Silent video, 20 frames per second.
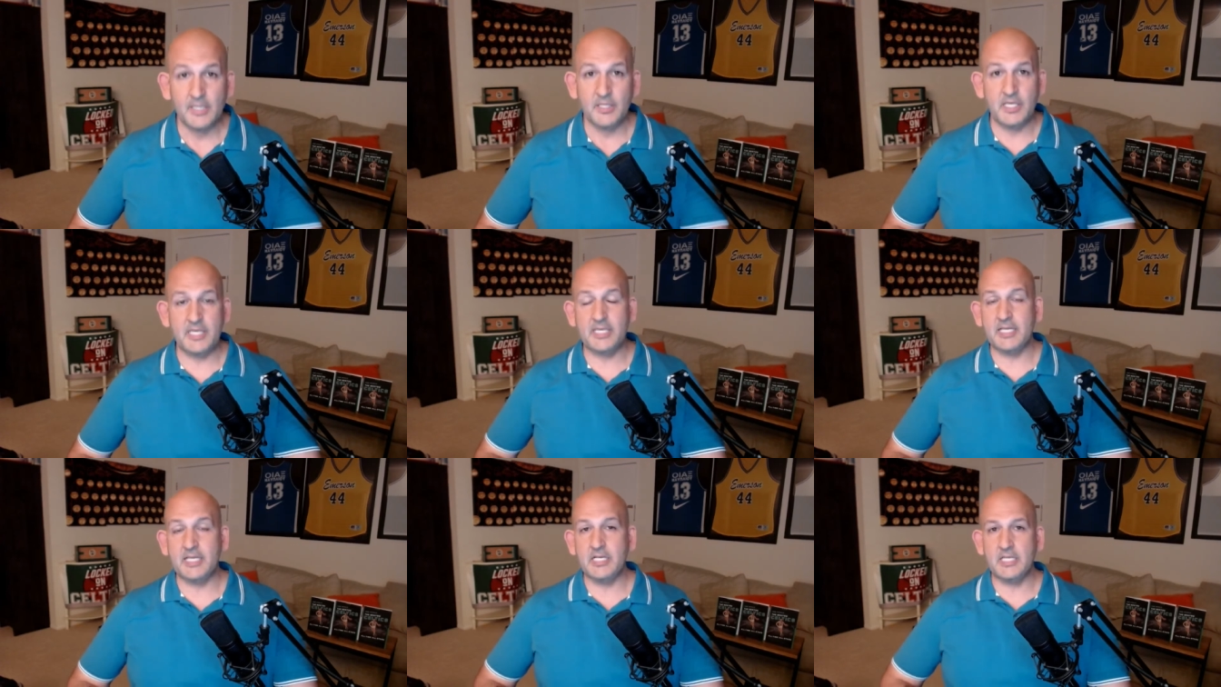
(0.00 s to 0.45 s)

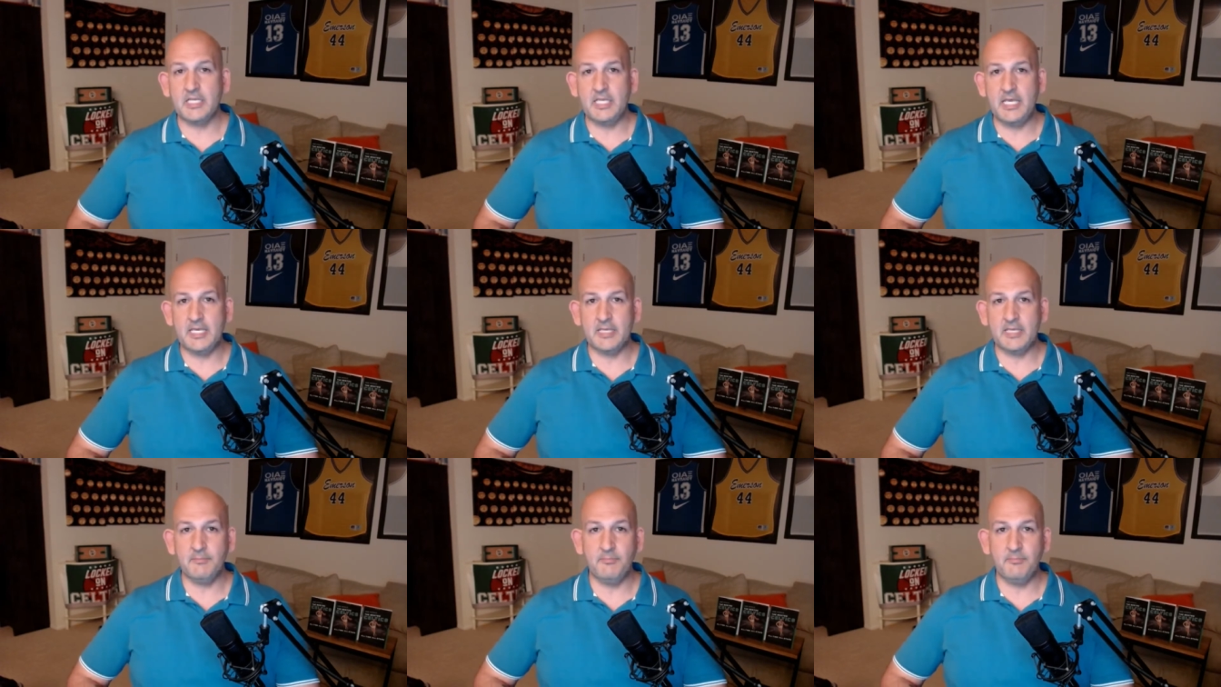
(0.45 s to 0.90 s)
He can,
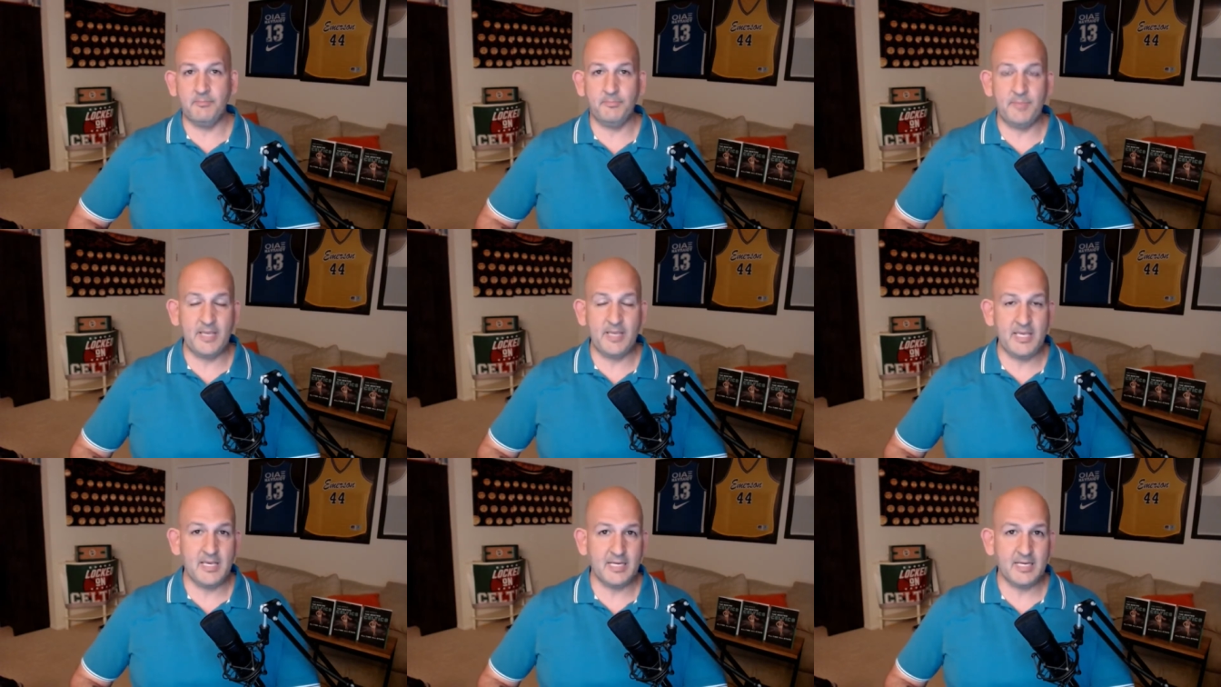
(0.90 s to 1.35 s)
he can
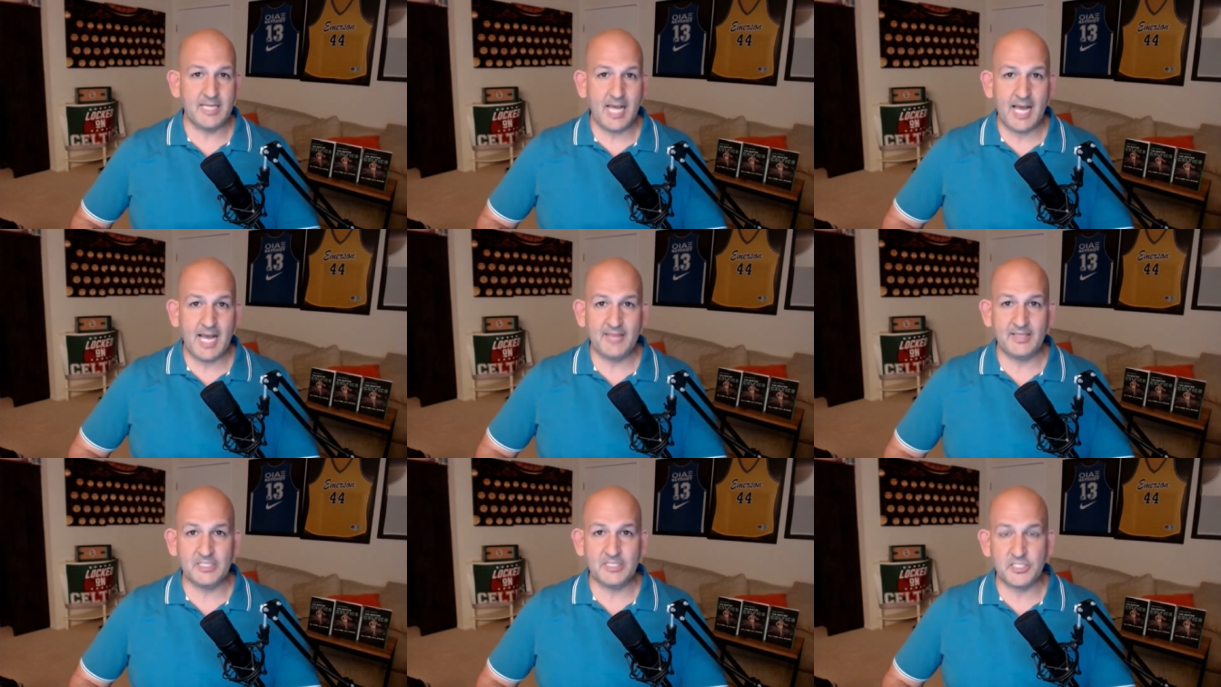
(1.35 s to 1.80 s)
be a
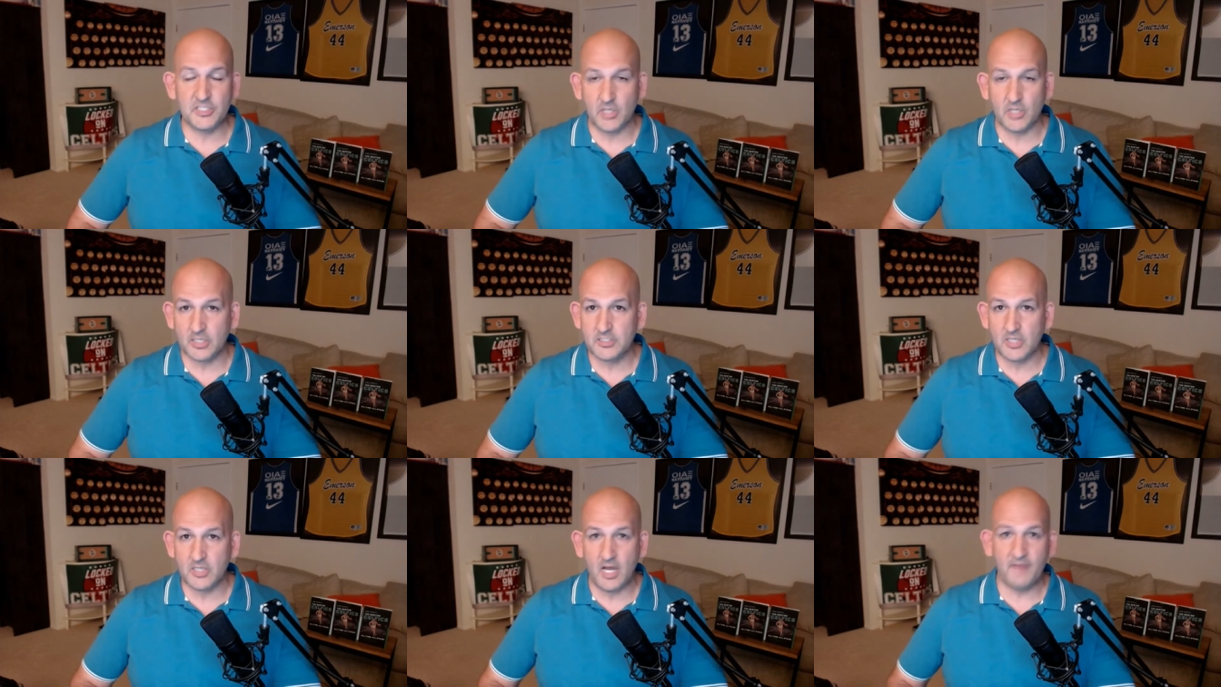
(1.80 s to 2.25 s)
guy that
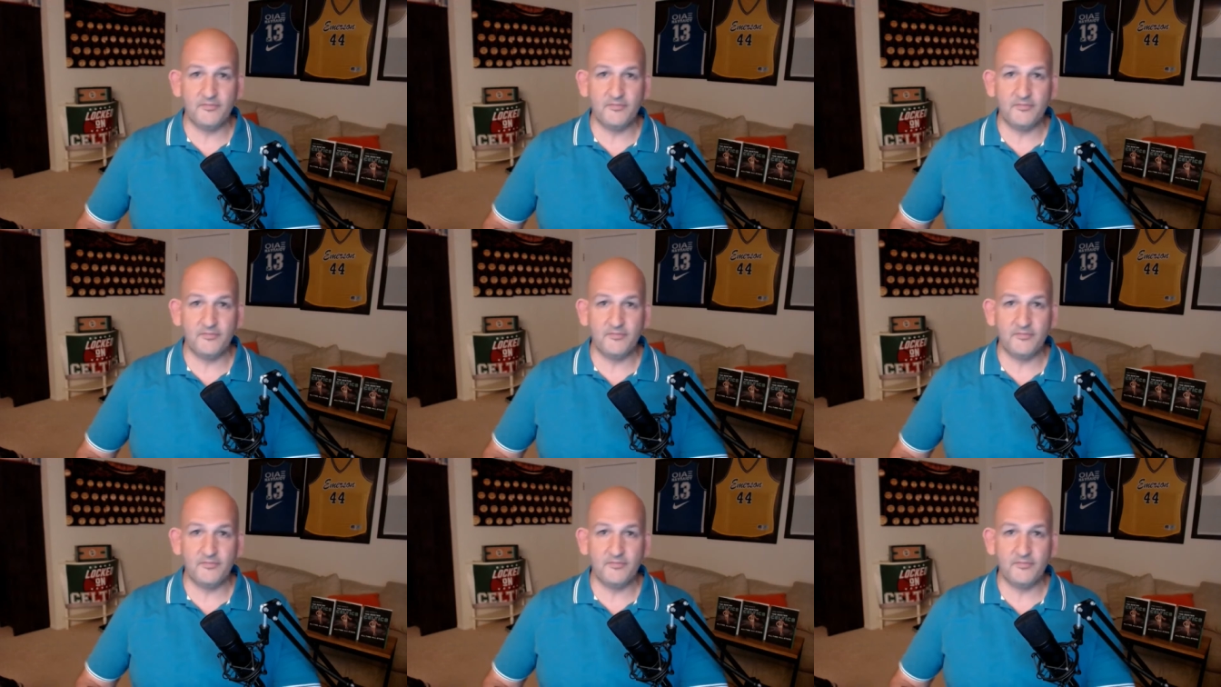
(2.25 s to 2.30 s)
starts